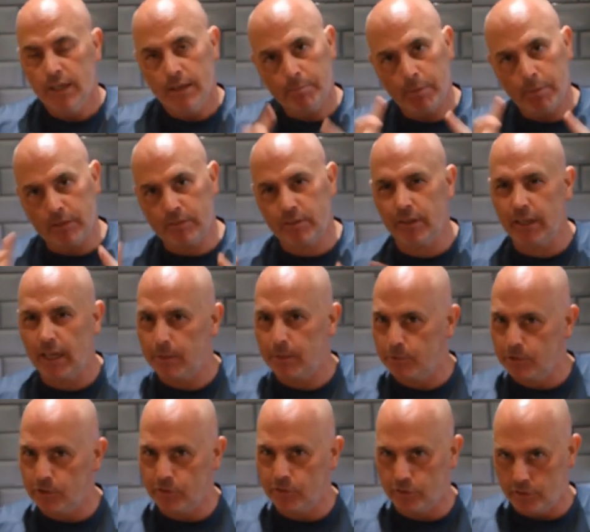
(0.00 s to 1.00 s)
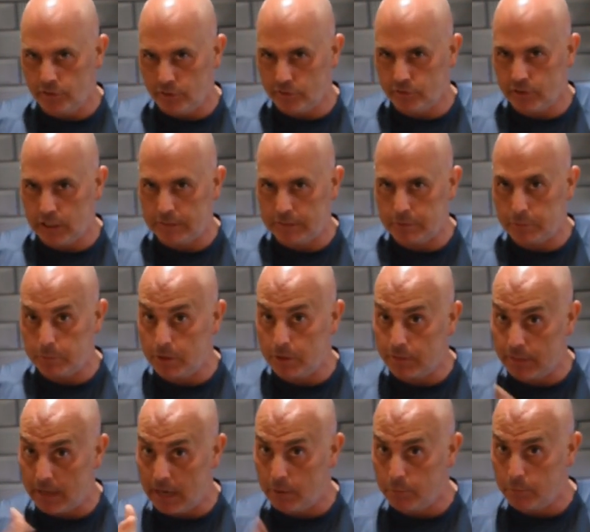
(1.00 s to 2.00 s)
But tonight we're just going to serve
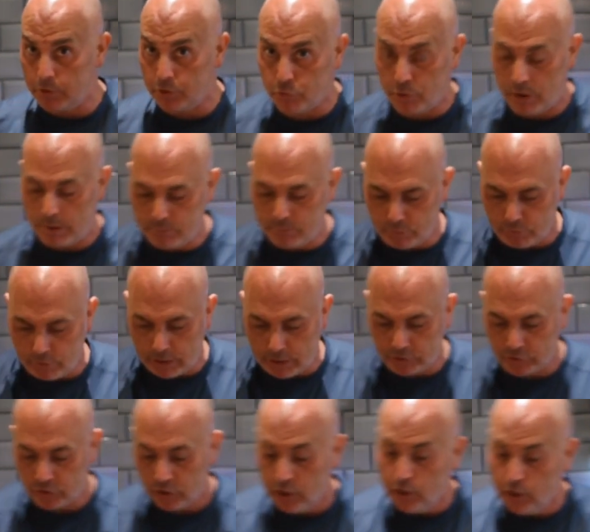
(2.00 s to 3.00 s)
it with creme fraiche.